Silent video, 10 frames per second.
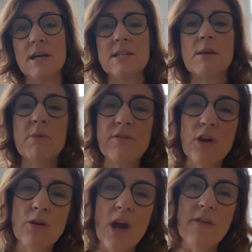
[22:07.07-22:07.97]
Some of
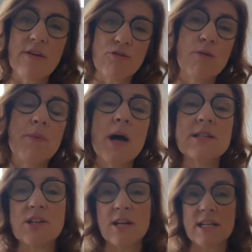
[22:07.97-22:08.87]
you know that through
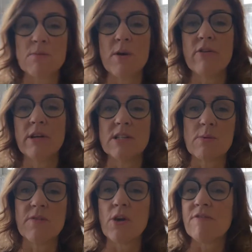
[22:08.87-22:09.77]
personal
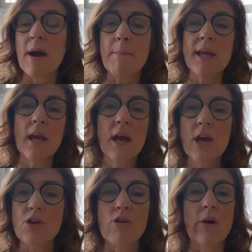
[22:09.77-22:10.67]
experience with your family
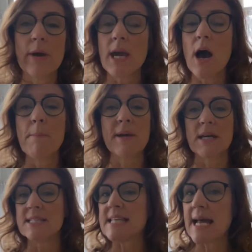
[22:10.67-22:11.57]
growing up,
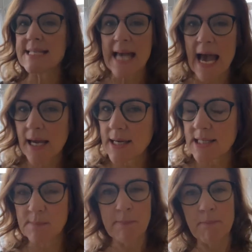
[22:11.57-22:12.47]
because dad's anger
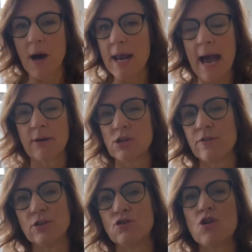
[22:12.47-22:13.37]
spun out
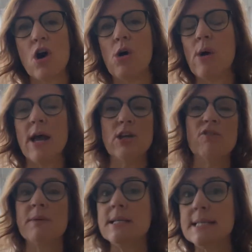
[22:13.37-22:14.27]
of control and
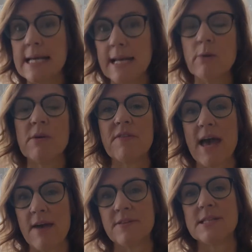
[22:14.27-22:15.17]
you've been dealing with
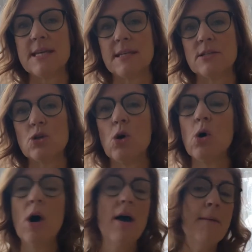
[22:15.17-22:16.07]
that ever since,
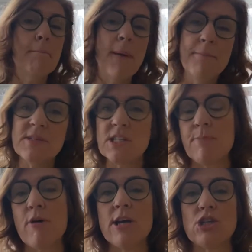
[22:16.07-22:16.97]
or mum's
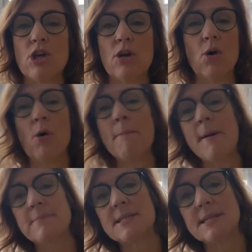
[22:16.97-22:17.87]
depression or
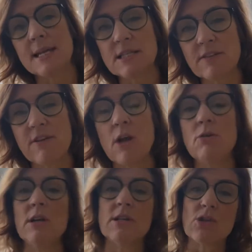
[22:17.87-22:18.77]
mum's sense of
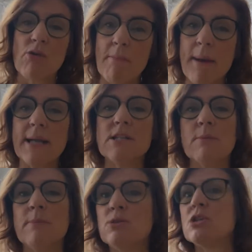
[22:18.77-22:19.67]
loneliness or
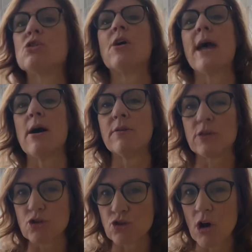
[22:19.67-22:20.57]
abandonment just got out of
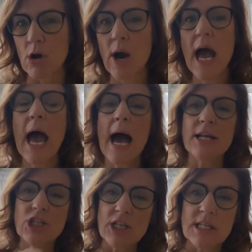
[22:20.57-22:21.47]
control
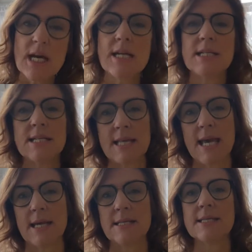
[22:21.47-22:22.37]
and she turned to
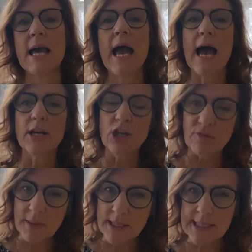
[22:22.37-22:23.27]
things, and
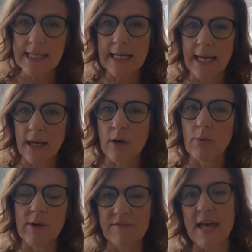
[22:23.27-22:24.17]
you've been dealing
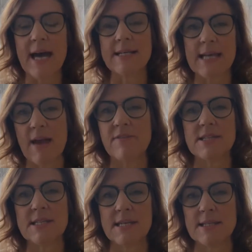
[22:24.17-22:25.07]
with that ever
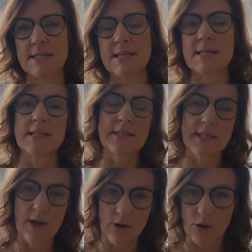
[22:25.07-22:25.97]
since as a
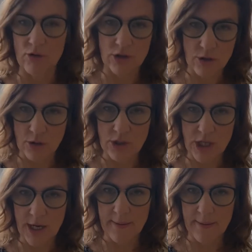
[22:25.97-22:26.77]
son or a daughter.